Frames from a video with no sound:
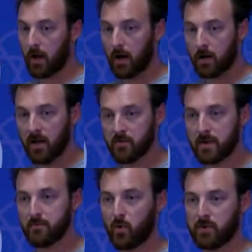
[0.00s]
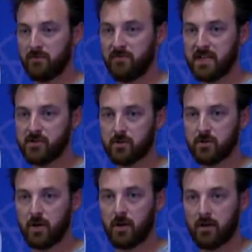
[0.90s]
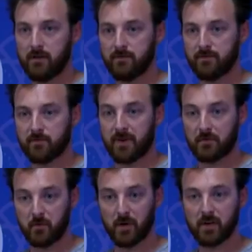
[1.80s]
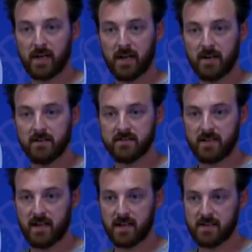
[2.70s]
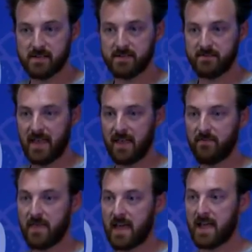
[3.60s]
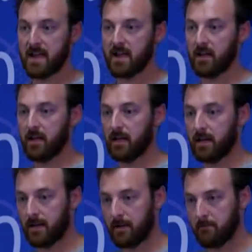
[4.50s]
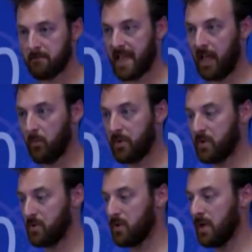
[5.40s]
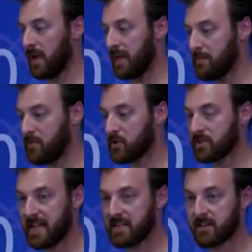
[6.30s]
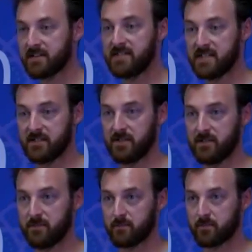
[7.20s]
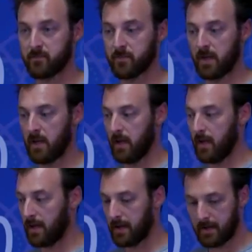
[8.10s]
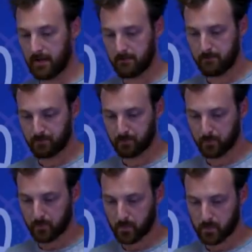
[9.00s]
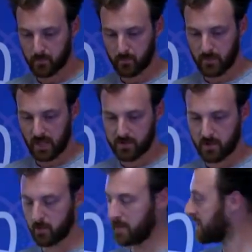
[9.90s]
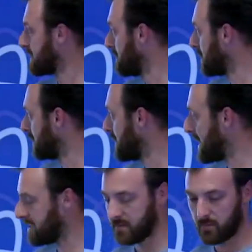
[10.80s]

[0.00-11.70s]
another important feature of GraphQL clients is that they help you keep your data consistent. So an example of that